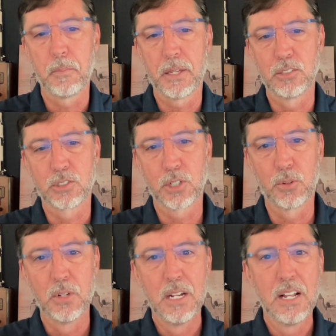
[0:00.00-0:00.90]
And
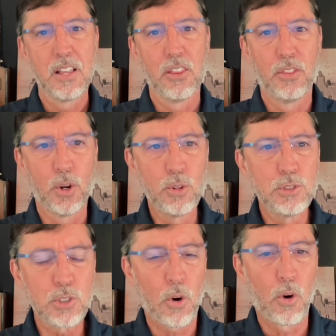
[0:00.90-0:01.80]
so
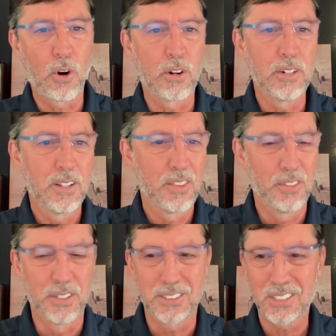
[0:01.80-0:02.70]
those are
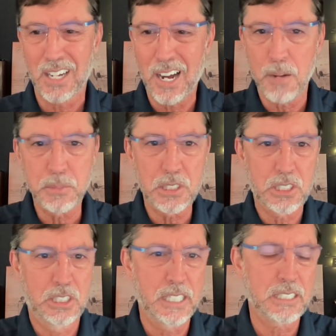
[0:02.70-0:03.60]
the top
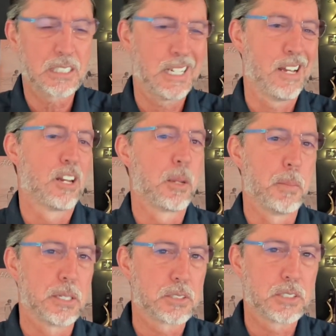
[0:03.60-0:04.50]
6
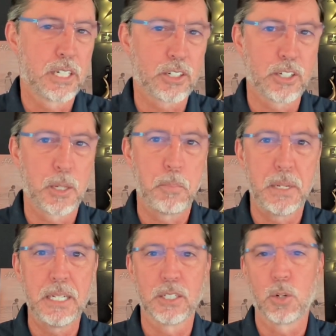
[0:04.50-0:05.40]
elements that are going to
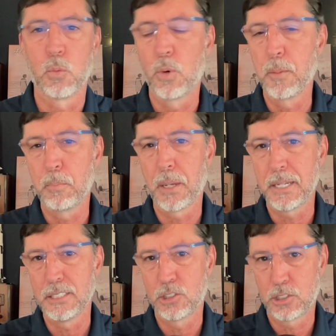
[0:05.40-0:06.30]
be in a
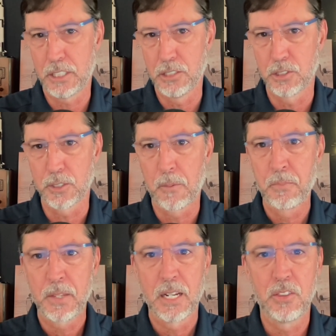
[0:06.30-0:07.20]
one-page teaser.
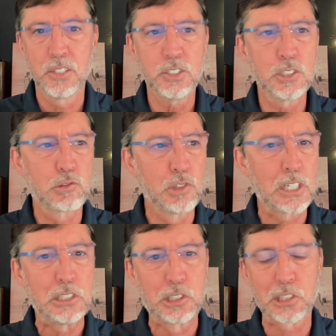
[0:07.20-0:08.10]
And this is
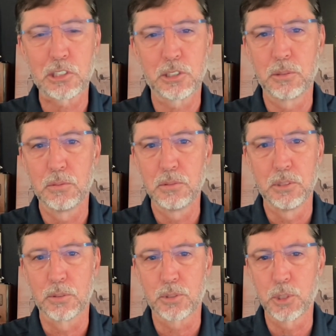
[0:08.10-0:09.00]
really just
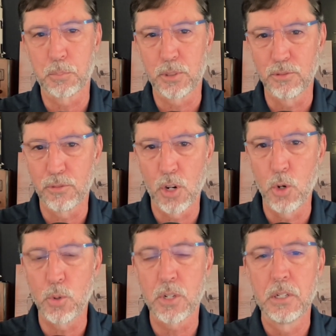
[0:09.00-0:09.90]
to
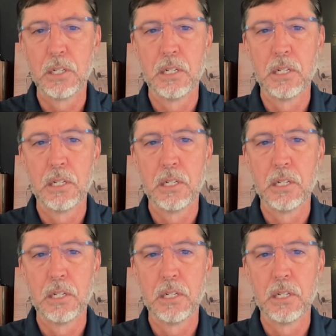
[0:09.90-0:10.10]
provoke